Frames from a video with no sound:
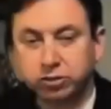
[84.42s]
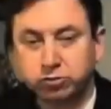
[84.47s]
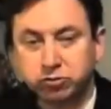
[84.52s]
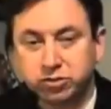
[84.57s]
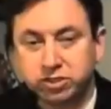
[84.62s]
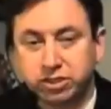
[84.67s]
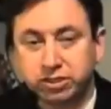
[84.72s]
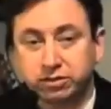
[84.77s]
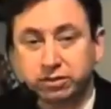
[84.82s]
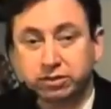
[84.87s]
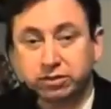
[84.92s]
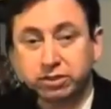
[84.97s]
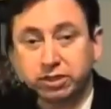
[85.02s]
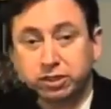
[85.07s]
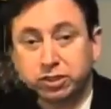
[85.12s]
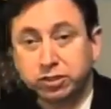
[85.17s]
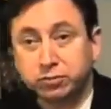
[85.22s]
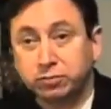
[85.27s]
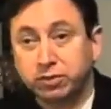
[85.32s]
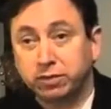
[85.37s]
using the
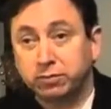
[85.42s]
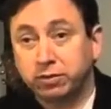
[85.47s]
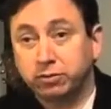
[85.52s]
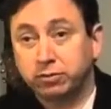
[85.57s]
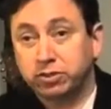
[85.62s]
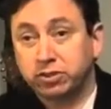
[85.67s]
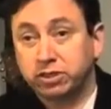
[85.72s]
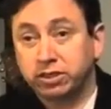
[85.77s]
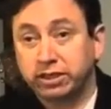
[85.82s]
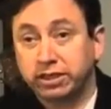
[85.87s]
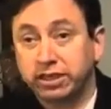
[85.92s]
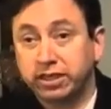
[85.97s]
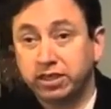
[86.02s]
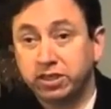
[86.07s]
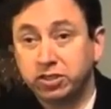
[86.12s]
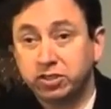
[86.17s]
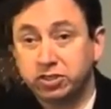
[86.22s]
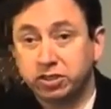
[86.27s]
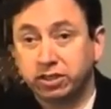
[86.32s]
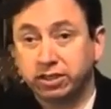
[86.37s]
Touch Memo to
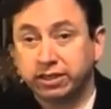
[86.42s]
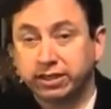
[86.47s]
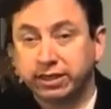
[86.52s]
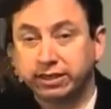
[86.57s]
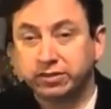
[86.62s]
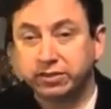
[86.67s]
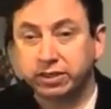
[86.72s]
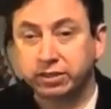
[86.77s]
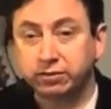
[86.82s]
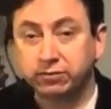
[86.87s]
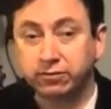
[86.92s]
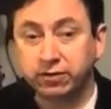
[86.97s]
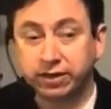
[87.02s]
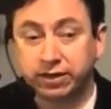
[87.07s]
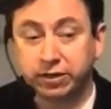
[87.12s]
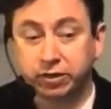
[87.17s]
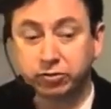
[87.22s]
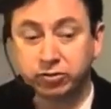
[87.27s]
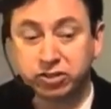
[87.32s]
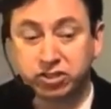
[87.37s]
easily identify
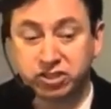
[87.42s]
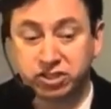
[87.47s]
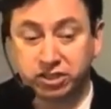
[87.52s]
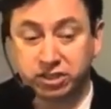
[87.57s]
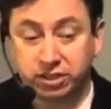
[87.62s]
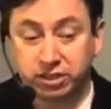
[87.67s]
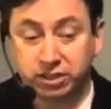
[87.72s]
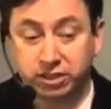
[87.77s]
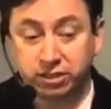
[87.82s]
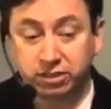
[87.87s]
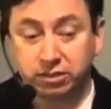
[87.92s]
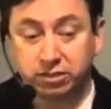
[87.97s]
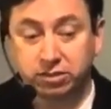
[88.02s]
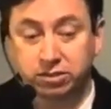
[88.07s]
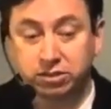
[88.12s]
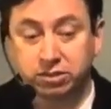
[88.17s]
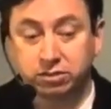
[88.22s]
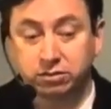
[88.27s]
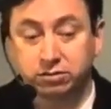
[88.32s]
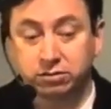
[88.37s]
your
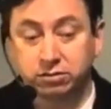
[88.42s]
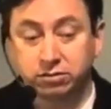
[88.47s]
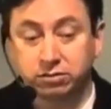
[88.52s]
CDs